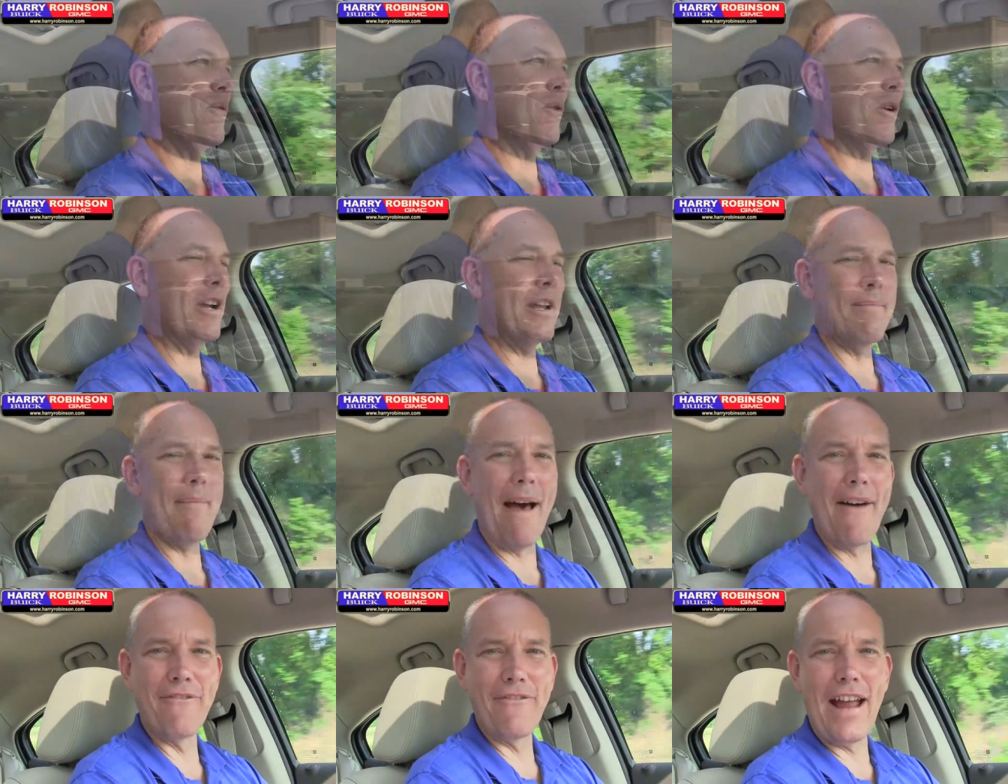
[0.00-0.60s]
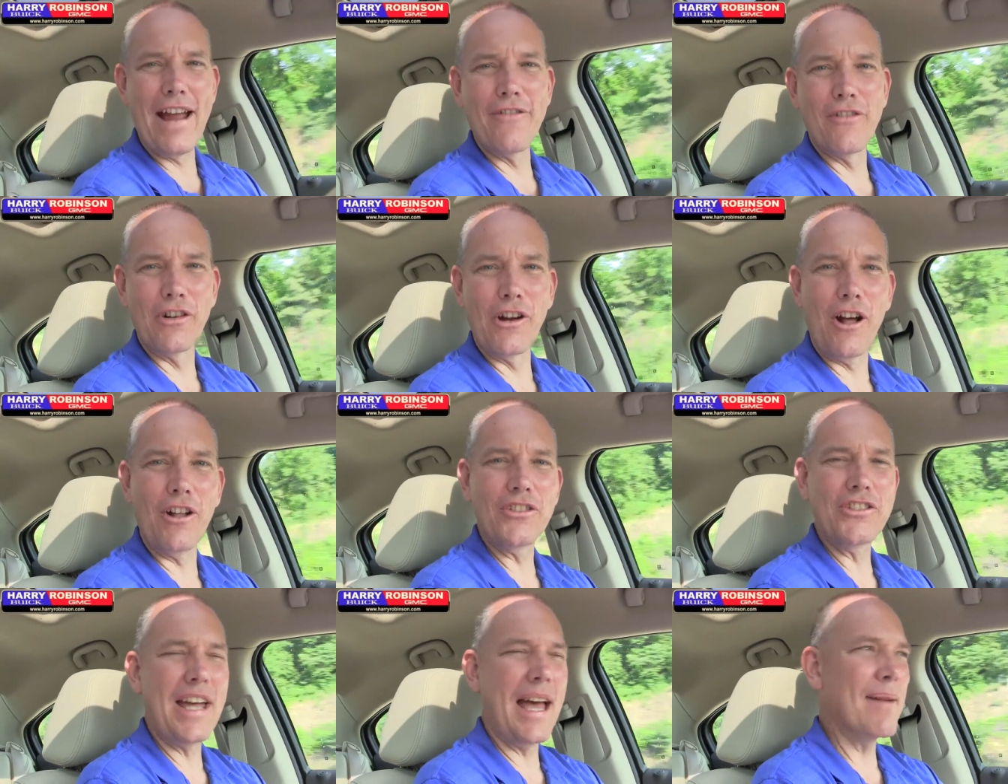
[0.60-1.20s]
We're in my favorite
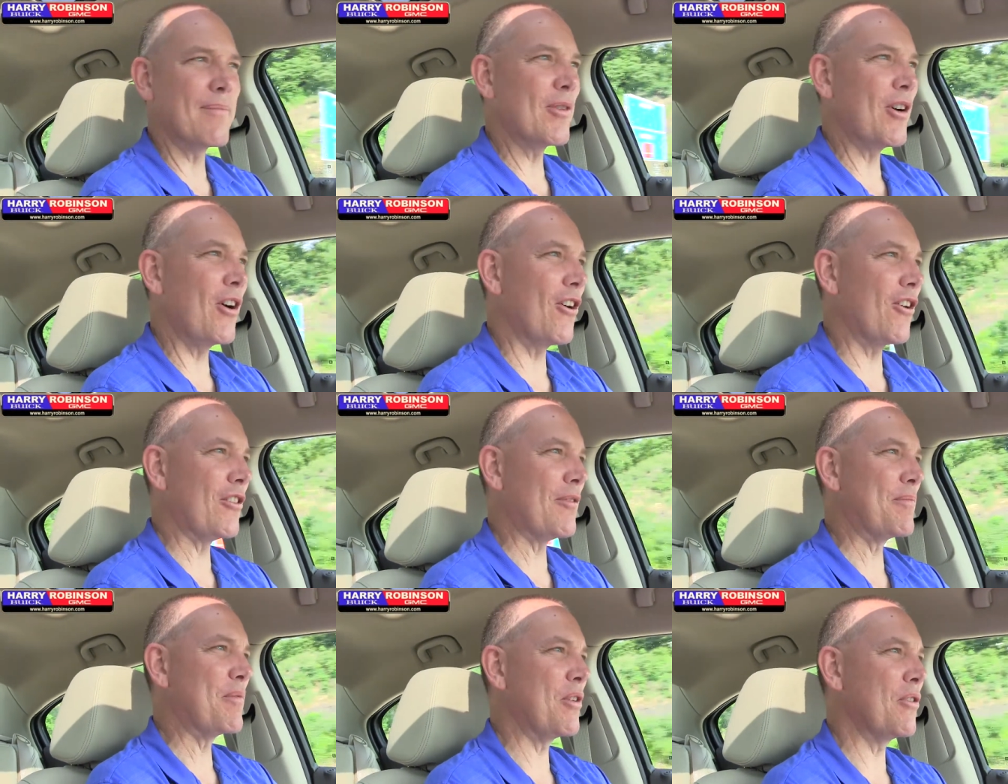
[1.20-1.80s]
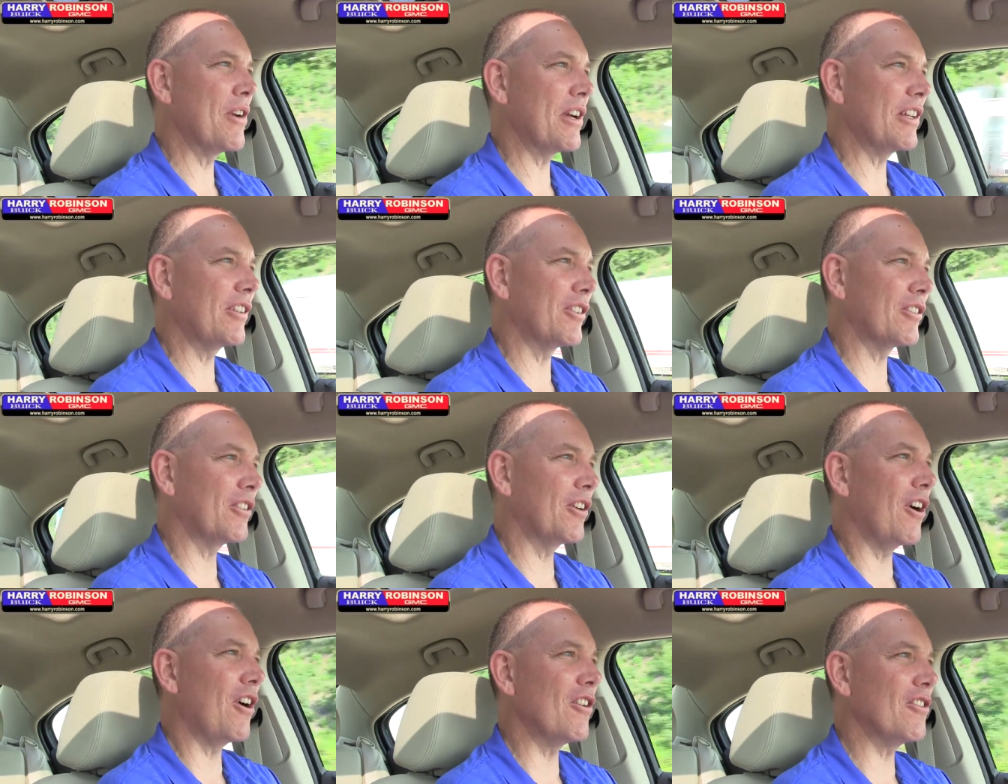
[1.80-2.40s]
all-time car, the Buick
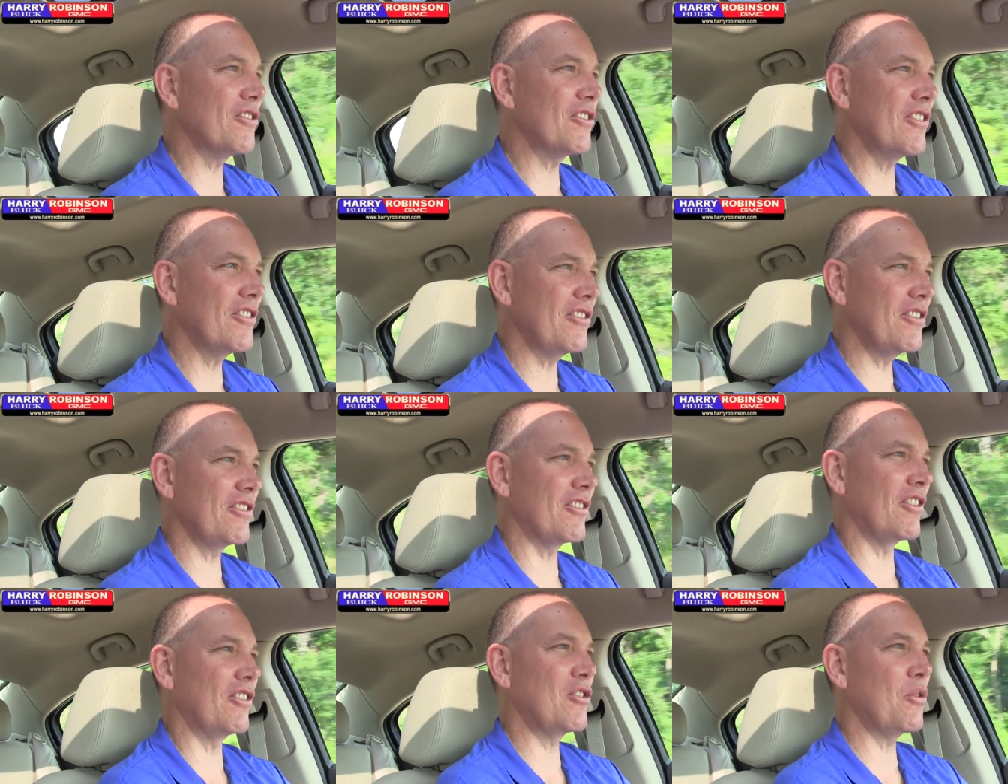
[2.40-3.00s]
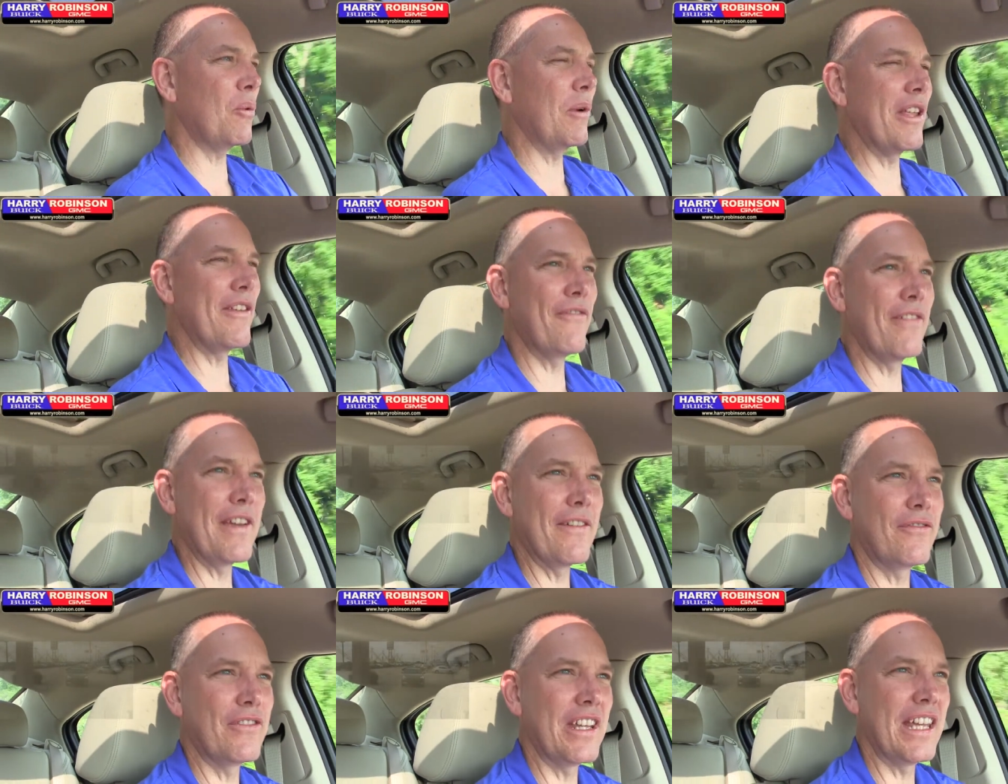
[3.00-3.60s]
LaCrosse. This is a
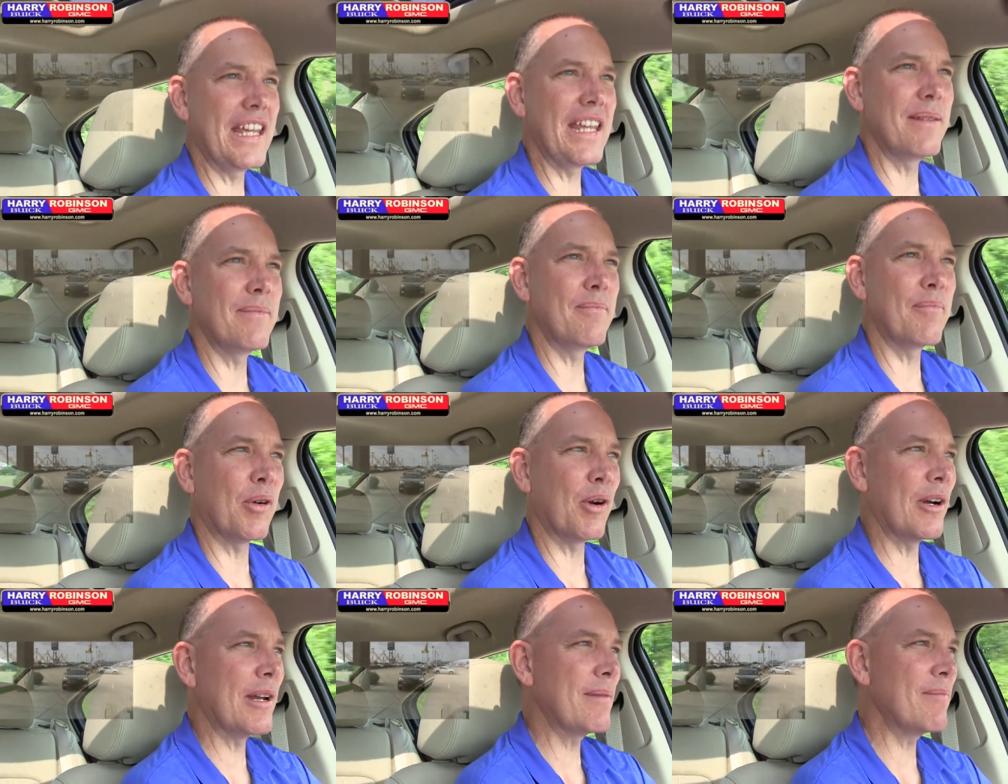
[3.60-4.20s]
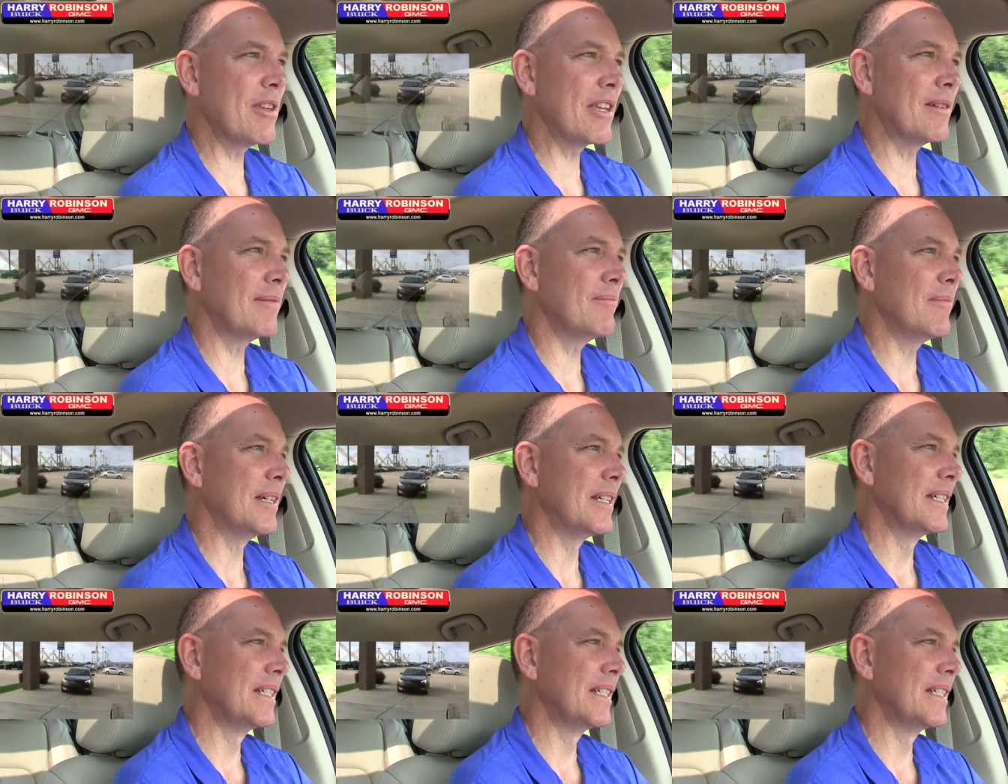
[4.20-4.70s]
2015 Premium